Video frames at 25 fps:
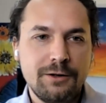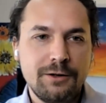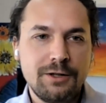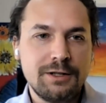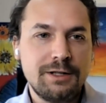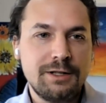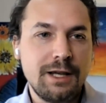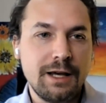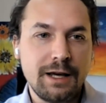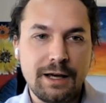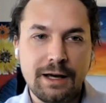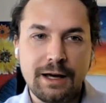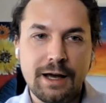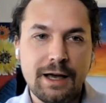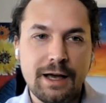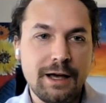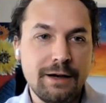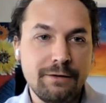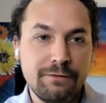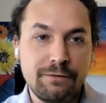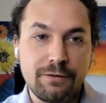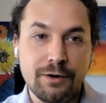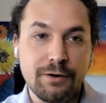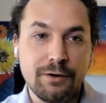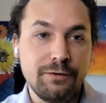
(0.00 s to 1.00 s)
just taking a
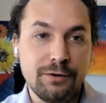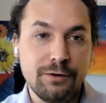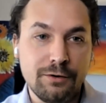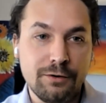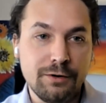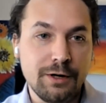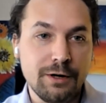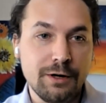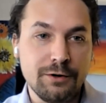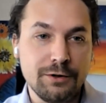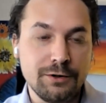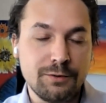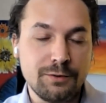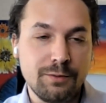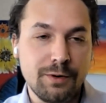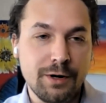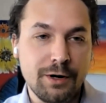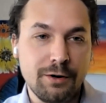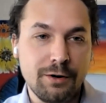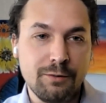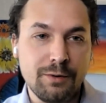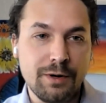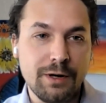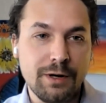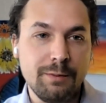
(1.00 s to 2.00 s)
hit for a few years
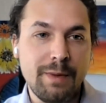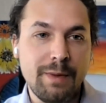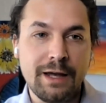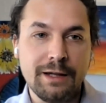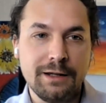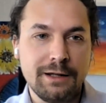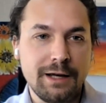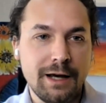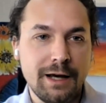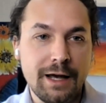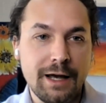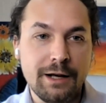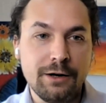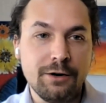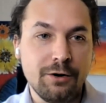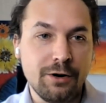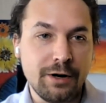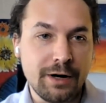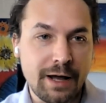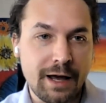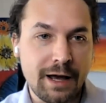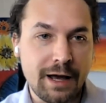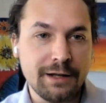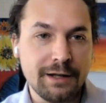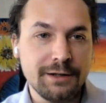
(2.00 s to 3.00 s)
where we maintain or
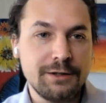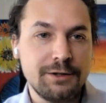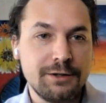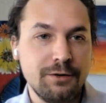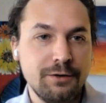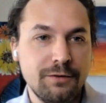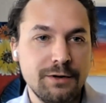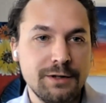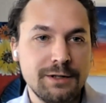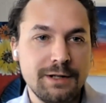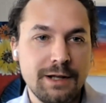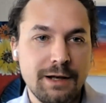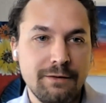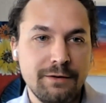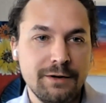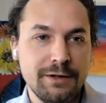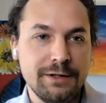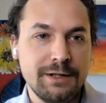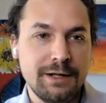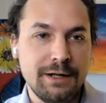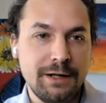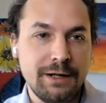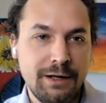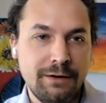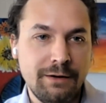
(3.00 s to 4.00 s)
enhance service
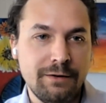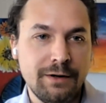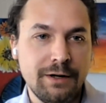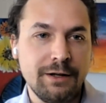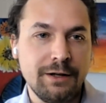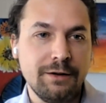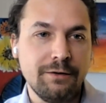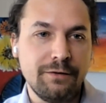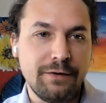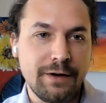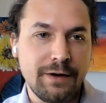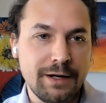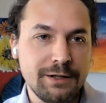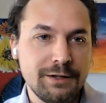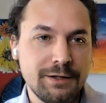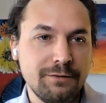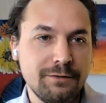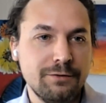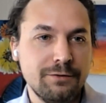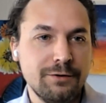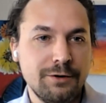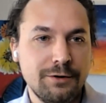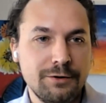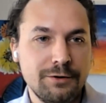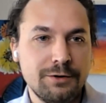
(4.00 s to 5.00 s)
levels, even in the face of
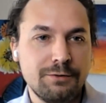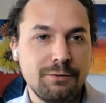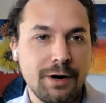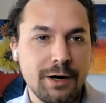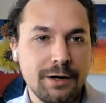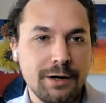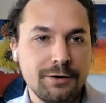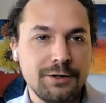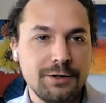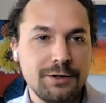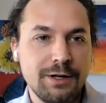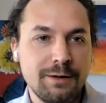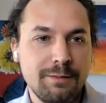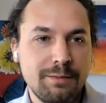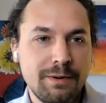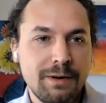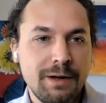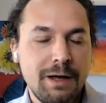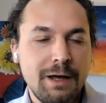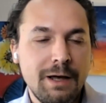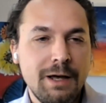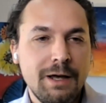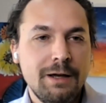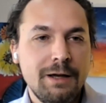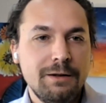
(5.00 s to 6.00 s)
reduced ridership,
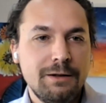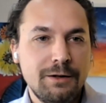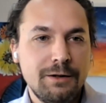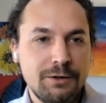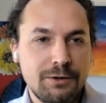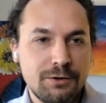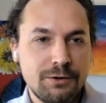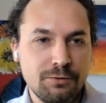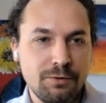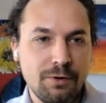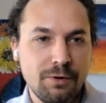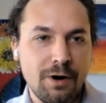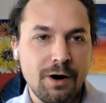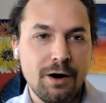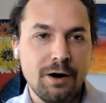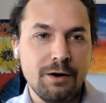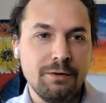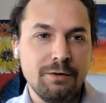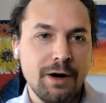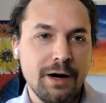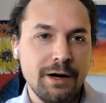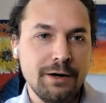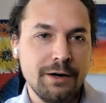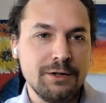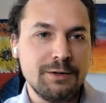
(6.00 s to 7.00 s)
to draw
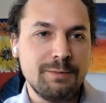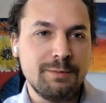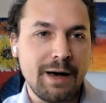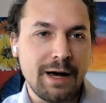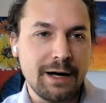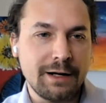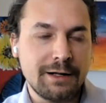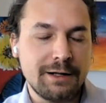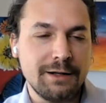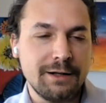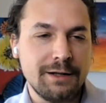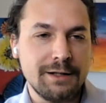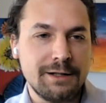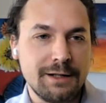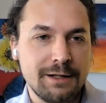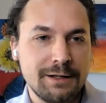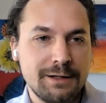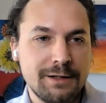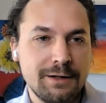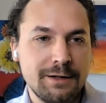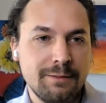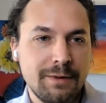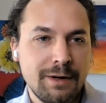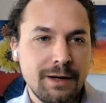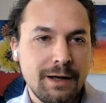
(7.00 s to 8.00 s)
riders back to the
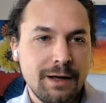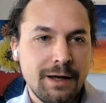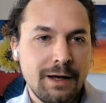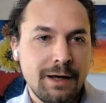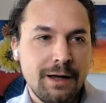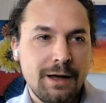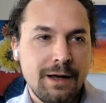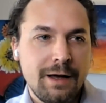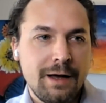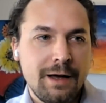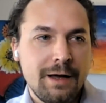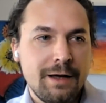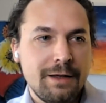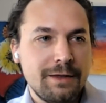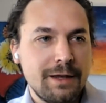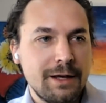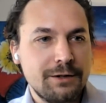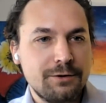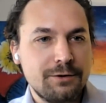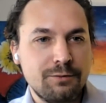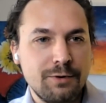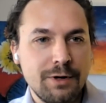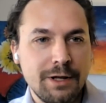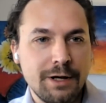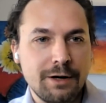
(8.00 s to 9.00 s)
system.
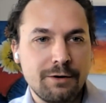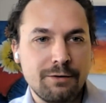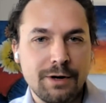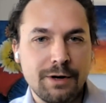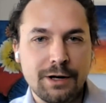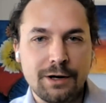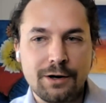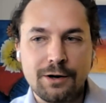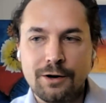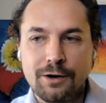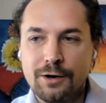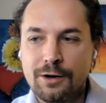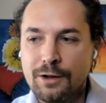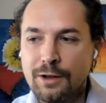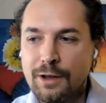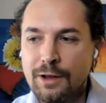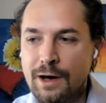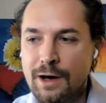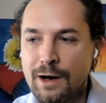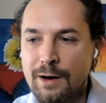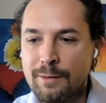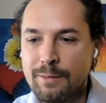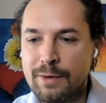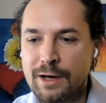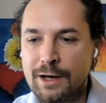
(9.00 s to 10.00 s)
That's really critical
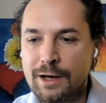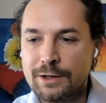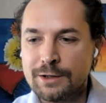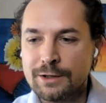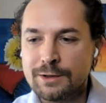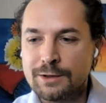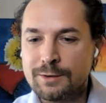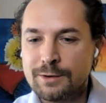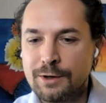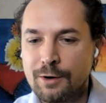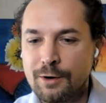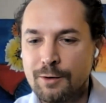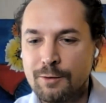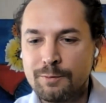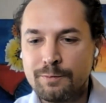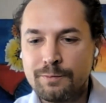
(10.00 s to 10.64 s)
because,